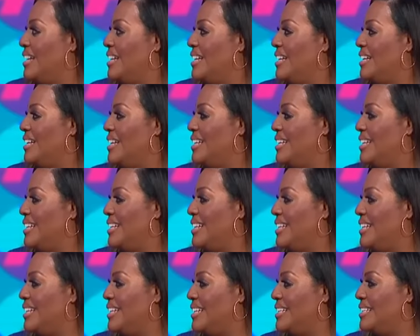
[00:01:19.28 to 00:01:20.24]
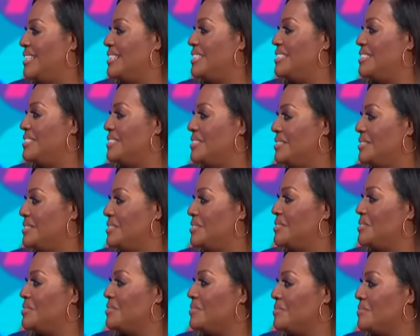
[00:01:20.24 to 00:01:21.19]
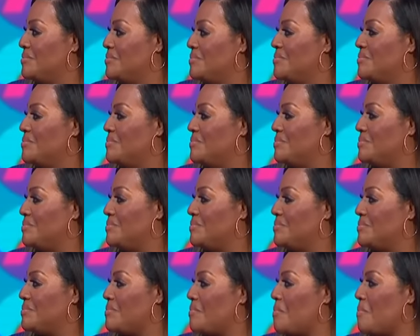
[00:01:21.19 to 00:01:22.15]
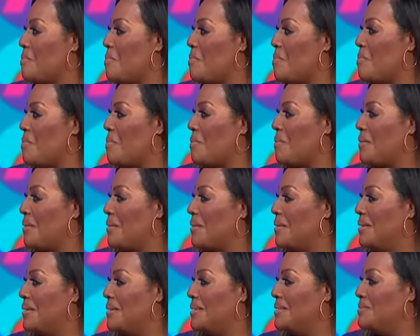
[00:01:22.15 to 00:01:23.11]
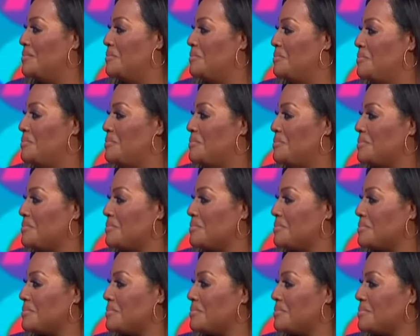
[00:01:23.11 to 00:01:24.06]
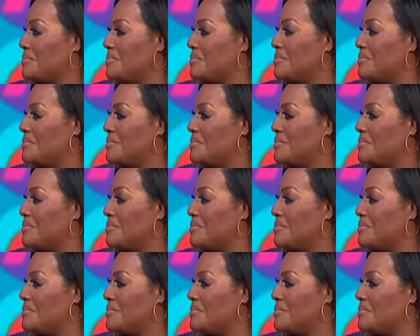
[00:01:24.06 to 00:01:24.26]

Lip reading: [no speech]